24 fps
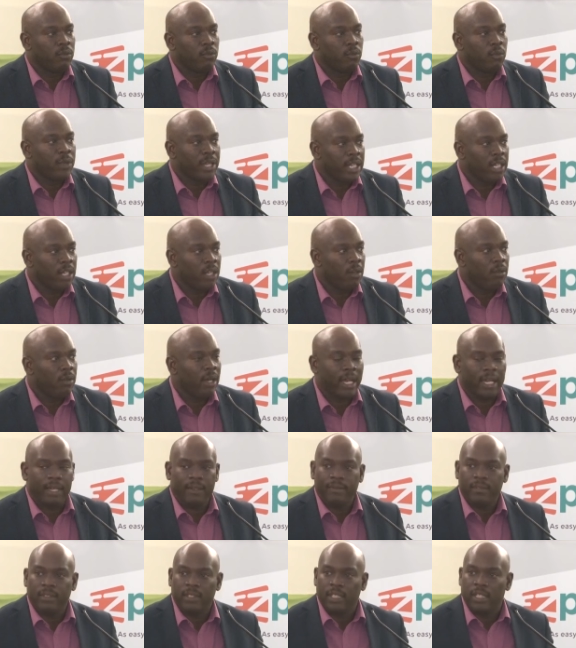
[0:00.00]
we now
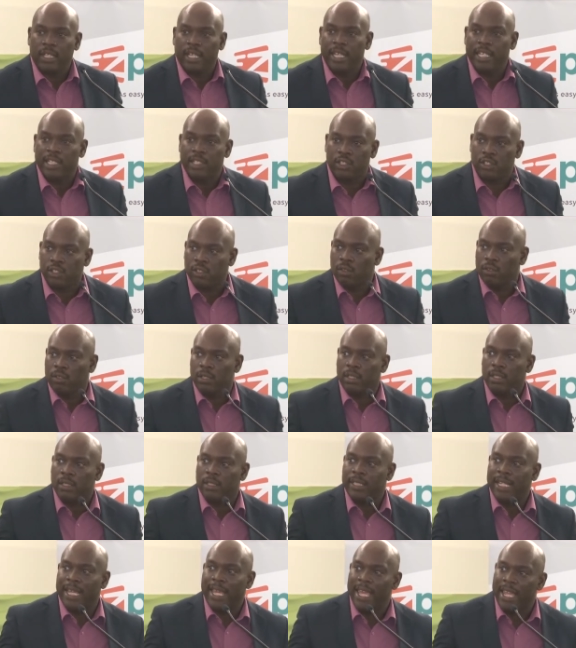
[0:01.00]
have to ensure
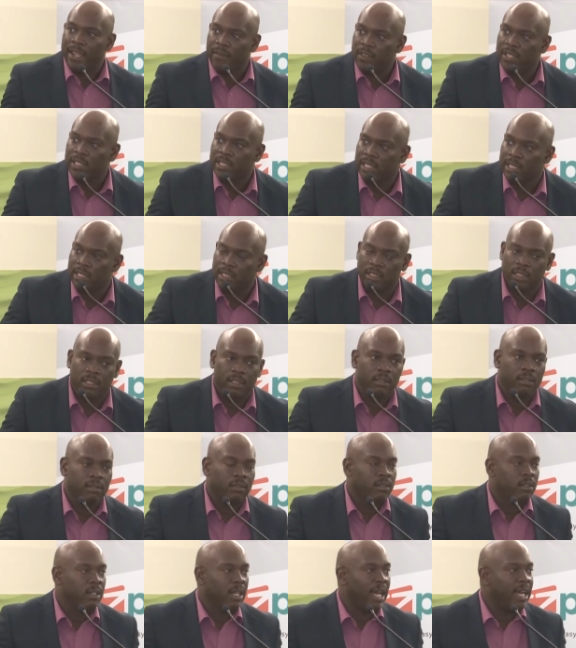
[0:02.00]
that every citizen
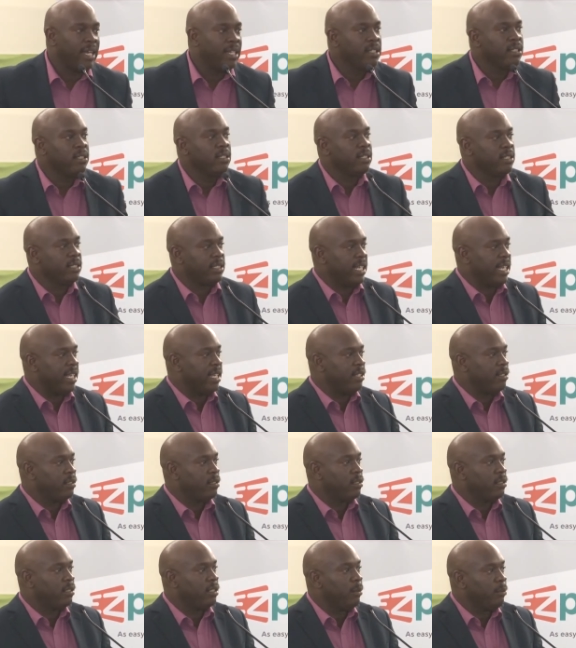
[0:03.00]

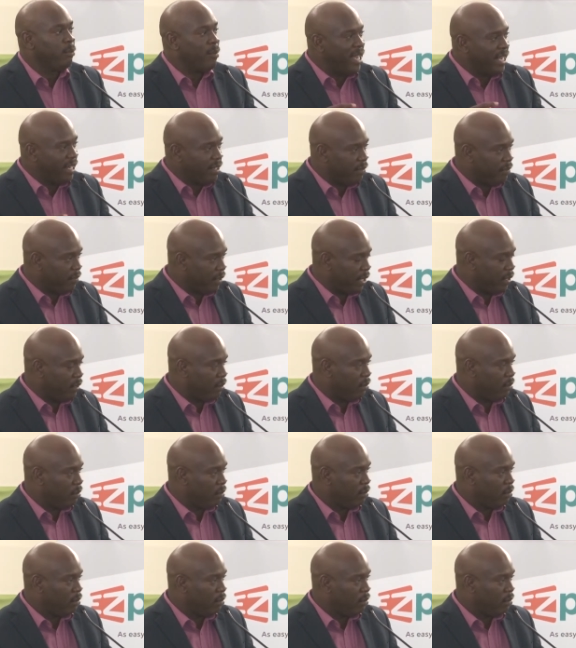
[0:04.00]
understands the benefit